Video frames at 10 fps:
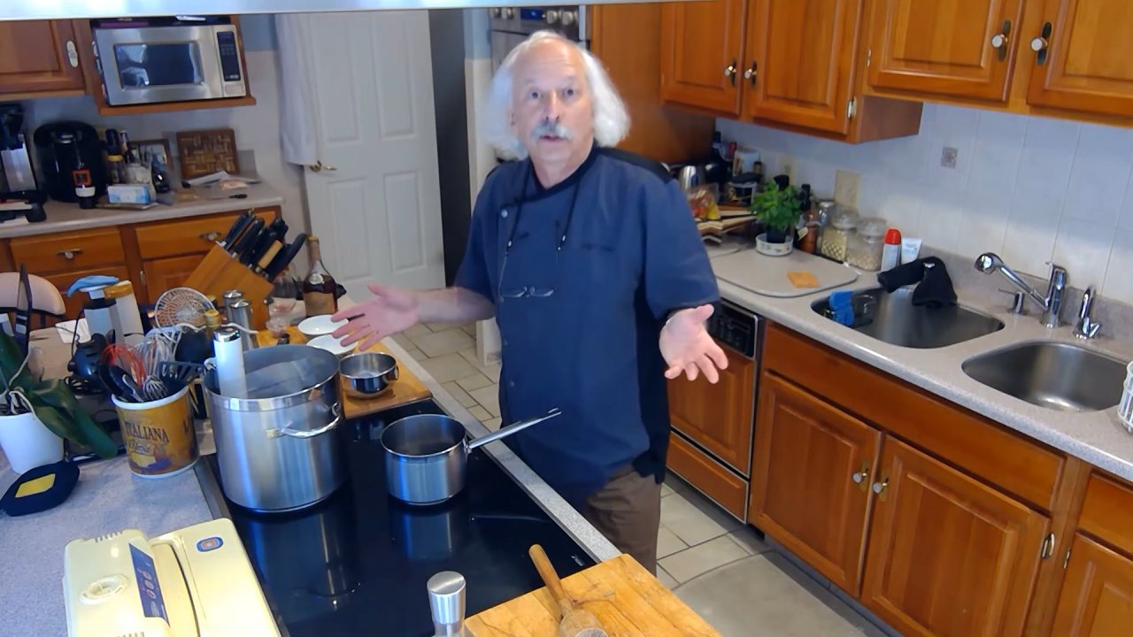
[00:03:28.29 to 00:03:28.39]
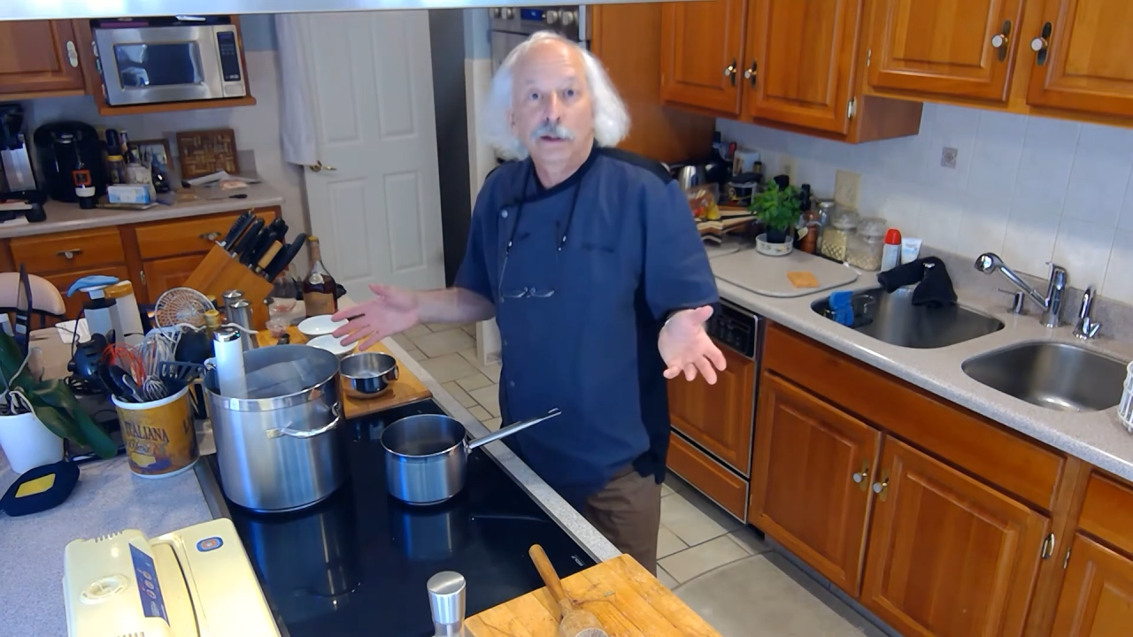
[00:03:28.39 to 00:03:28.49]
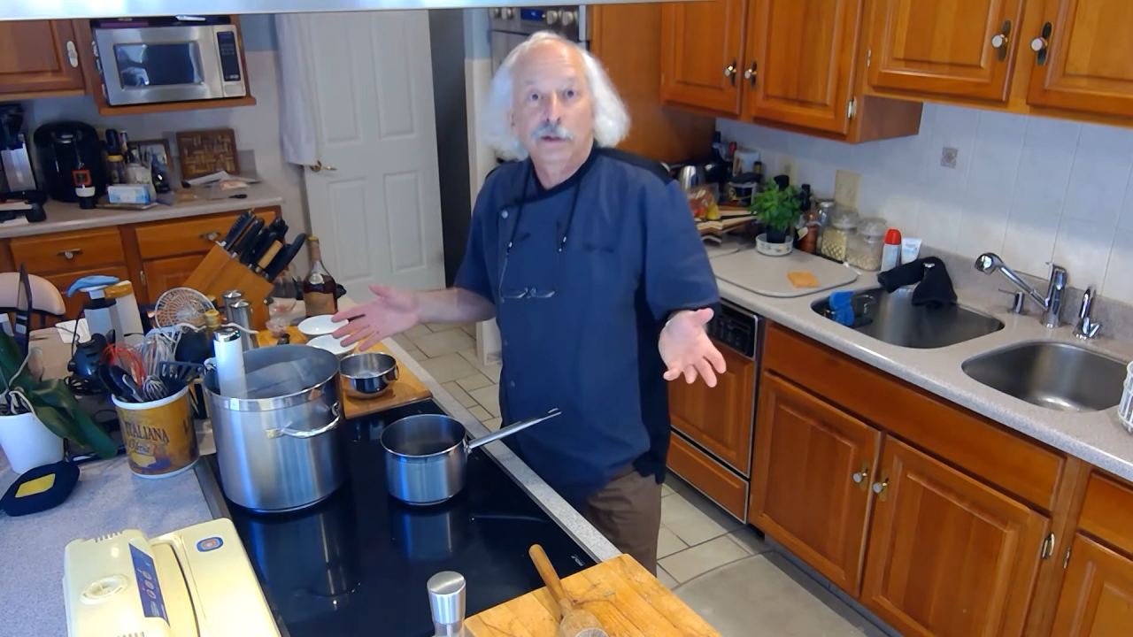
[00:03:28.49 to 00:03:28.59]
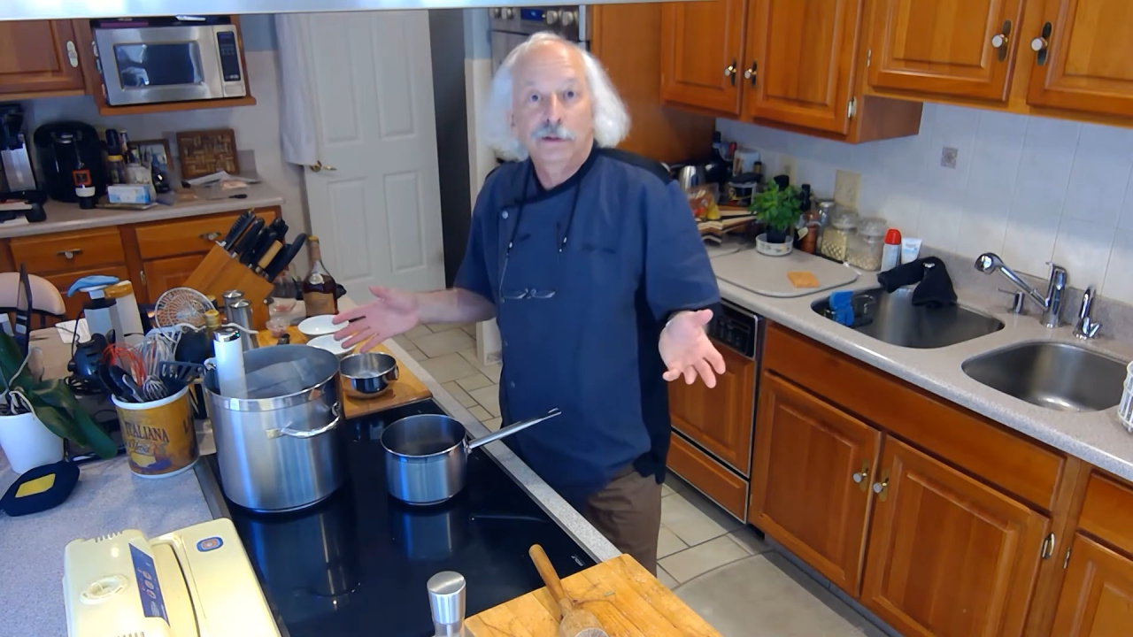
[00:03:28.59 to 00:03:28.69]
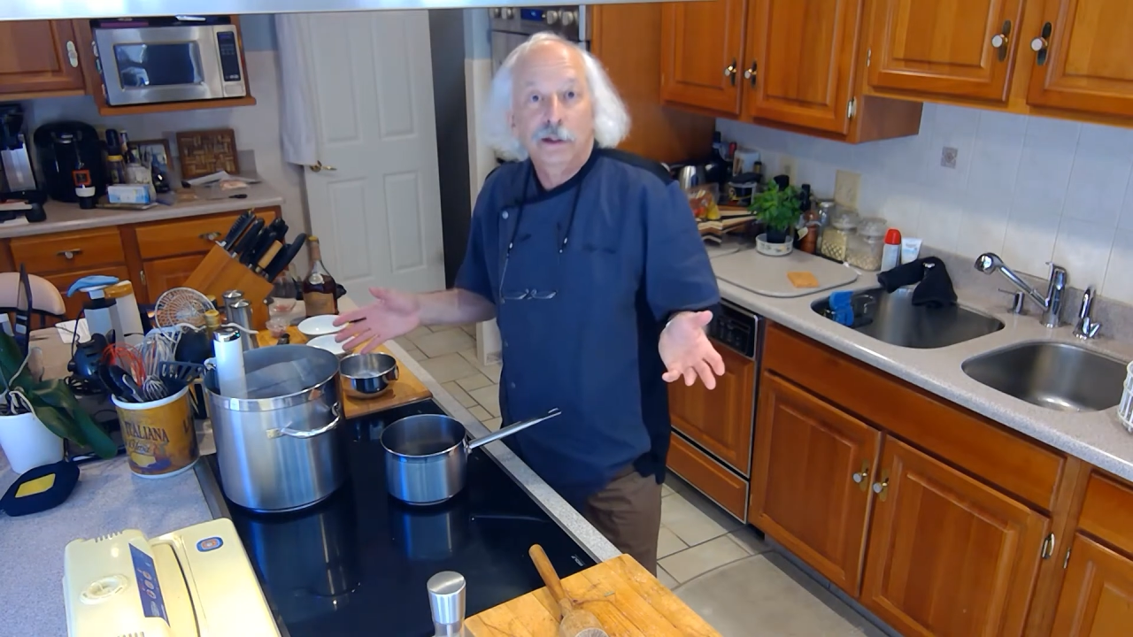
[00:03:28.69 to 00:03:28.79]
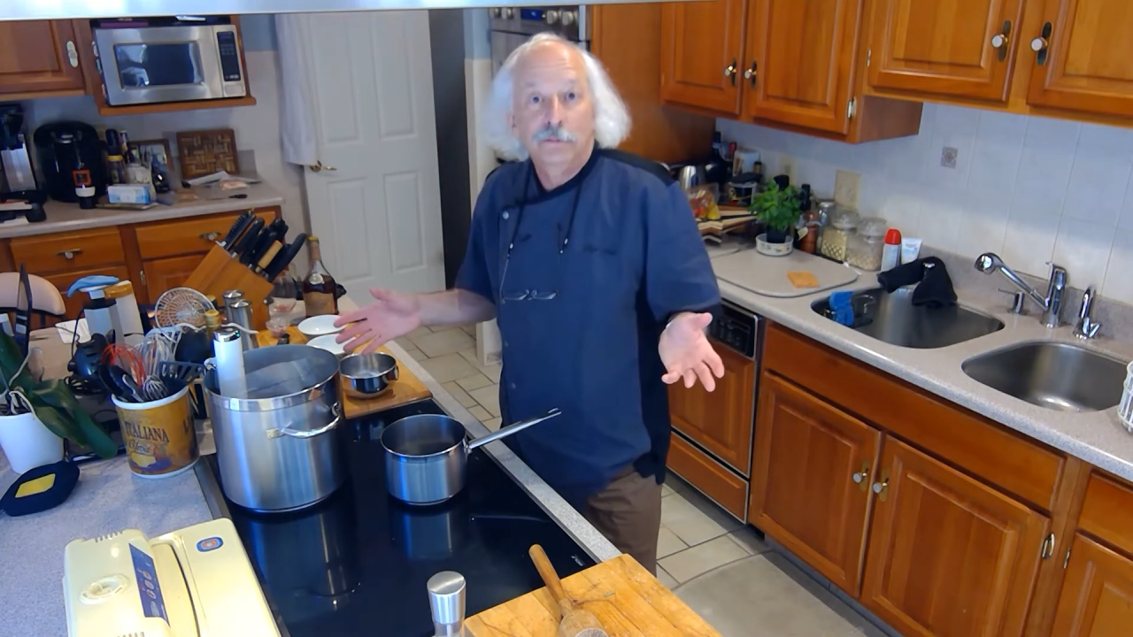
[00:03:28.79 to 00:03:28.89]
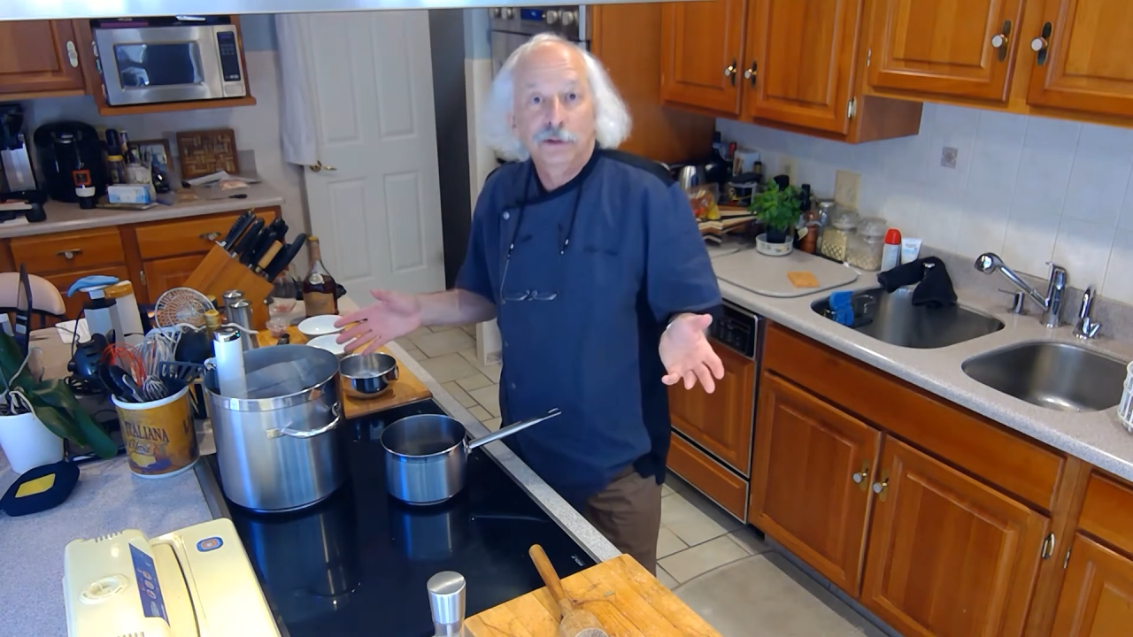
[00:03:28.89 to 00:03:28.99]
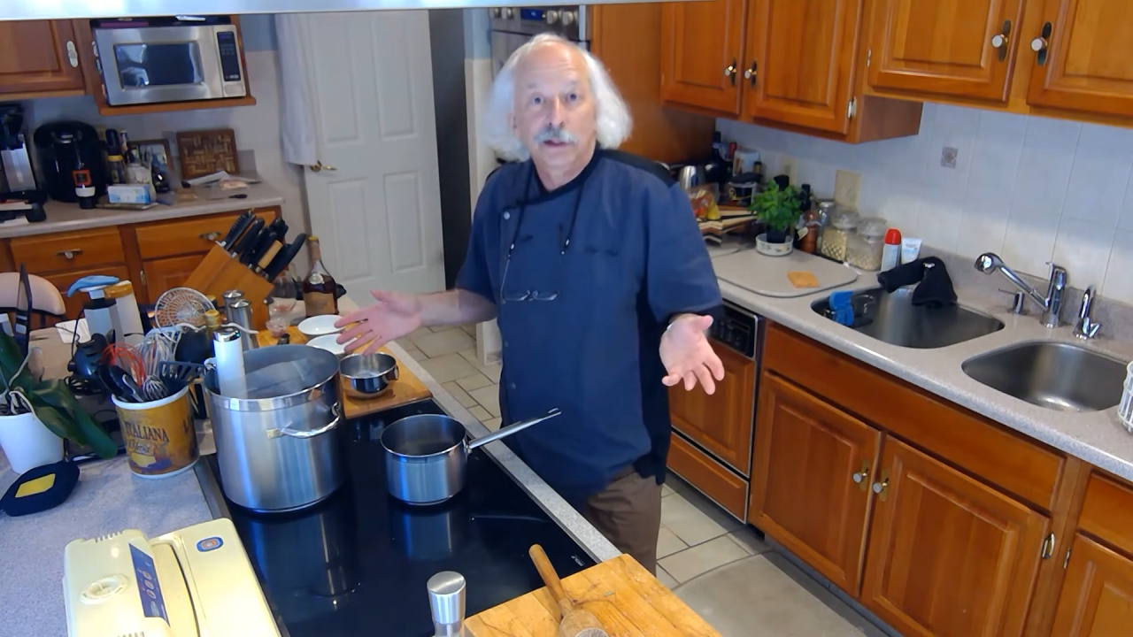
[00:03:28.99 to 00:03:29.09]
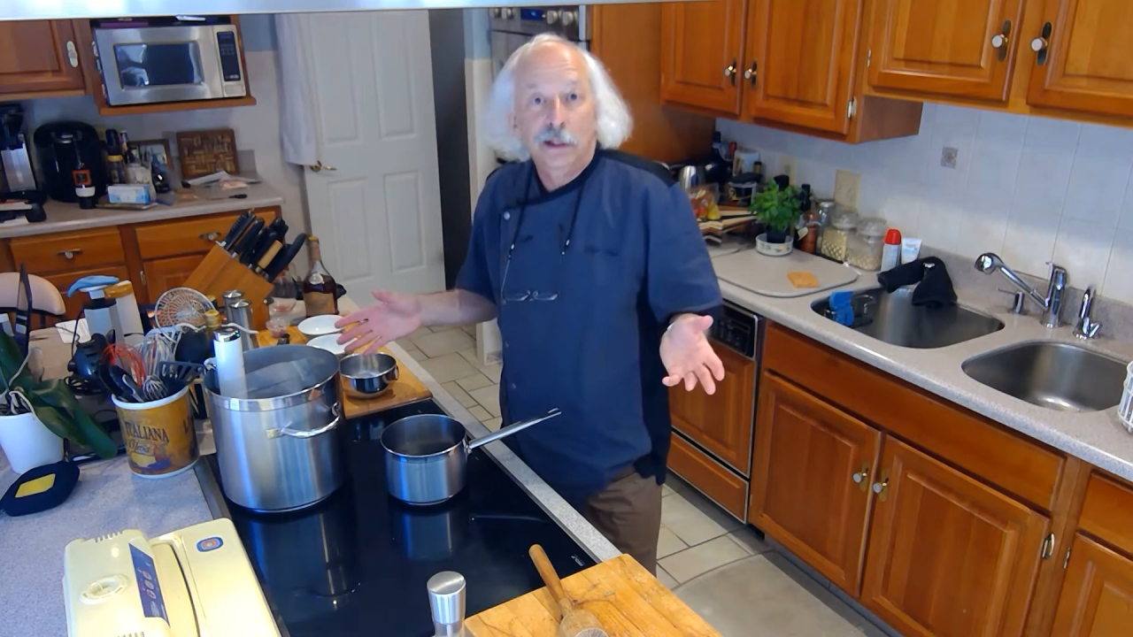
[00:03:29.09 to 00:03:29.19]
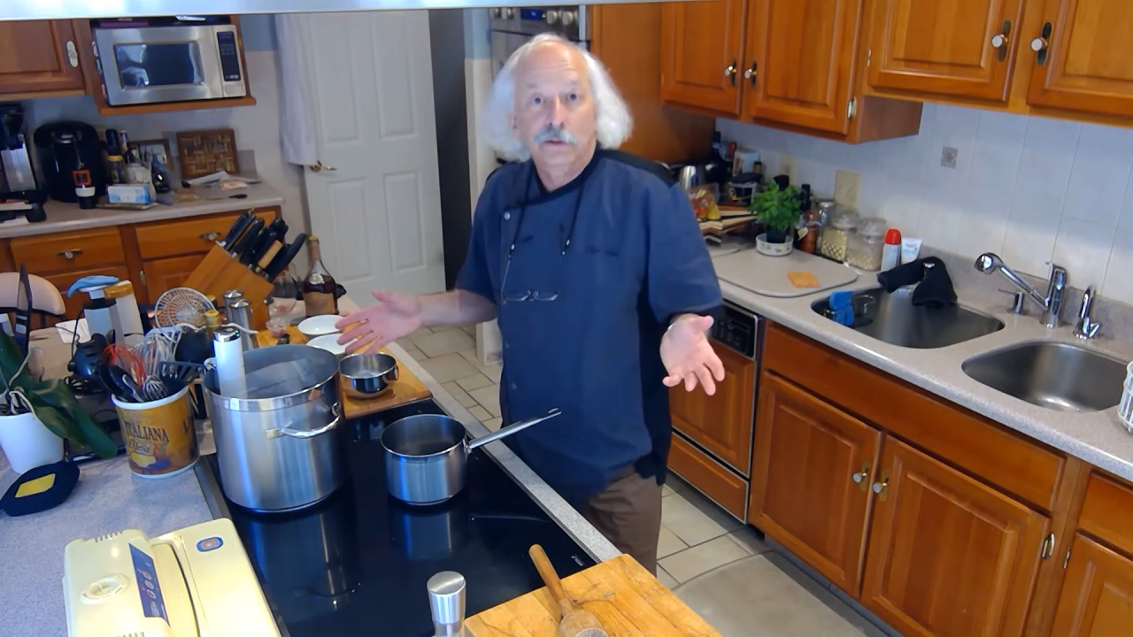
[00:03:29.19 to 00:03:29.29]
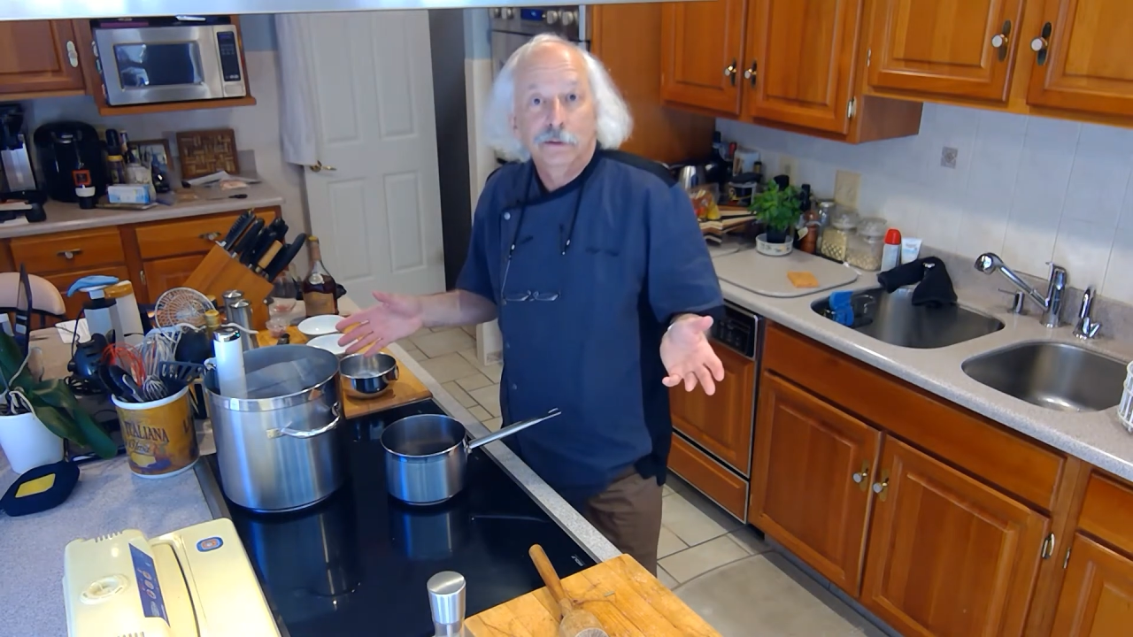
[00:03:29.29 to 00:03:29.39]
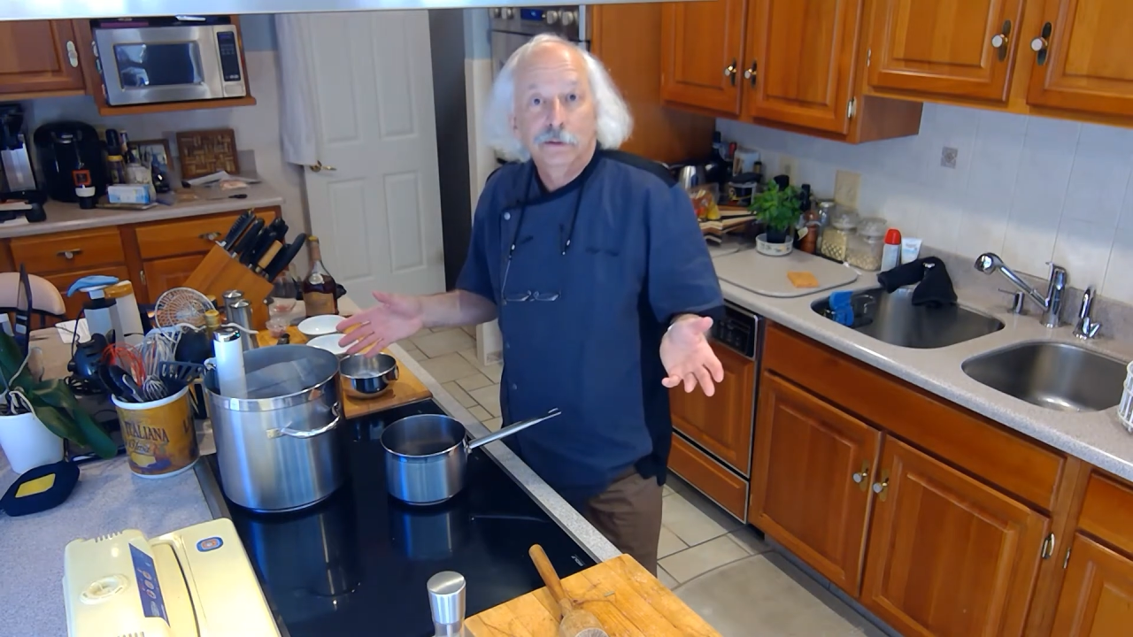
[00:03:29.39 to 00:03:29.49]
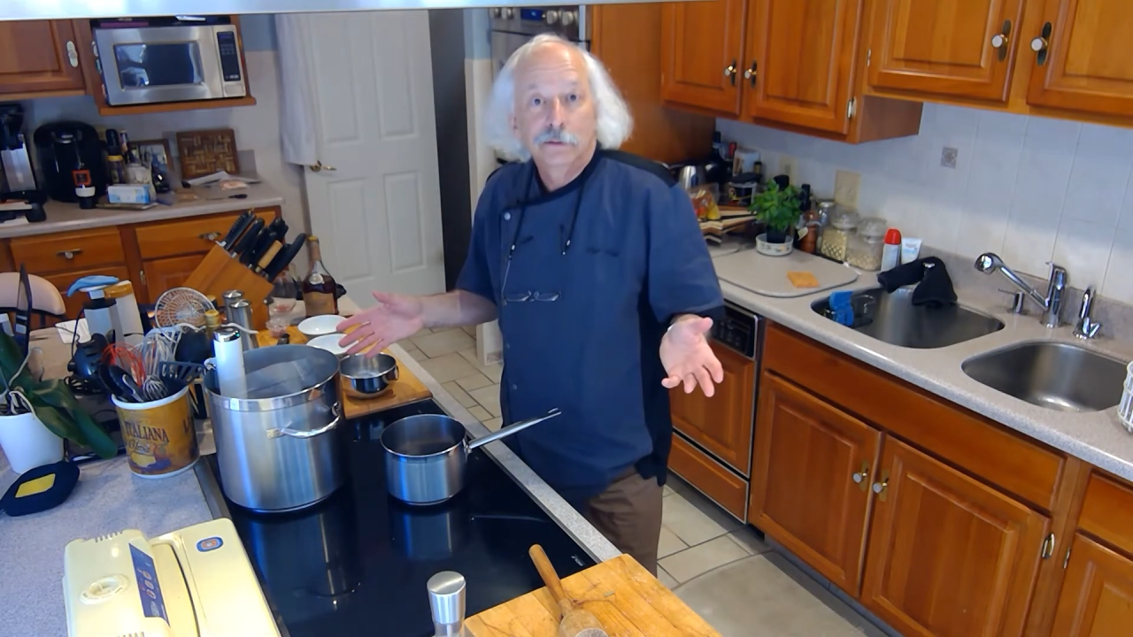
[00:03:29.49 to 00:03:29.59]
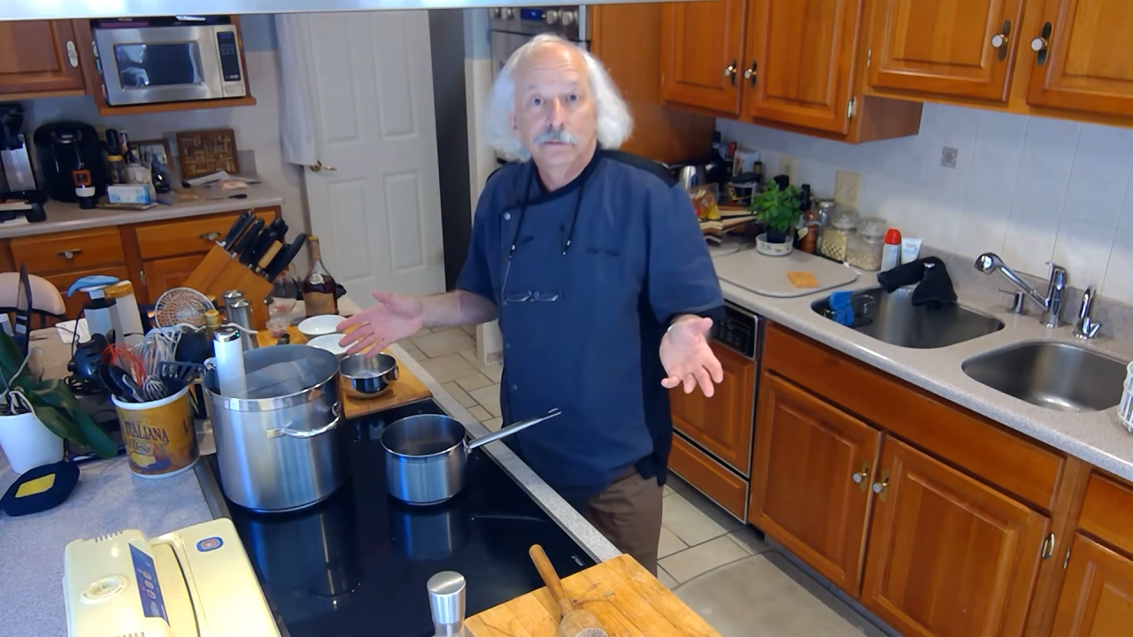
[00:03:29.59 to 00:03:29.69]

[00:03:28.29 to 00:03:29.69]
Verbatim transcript: quickly this comes together.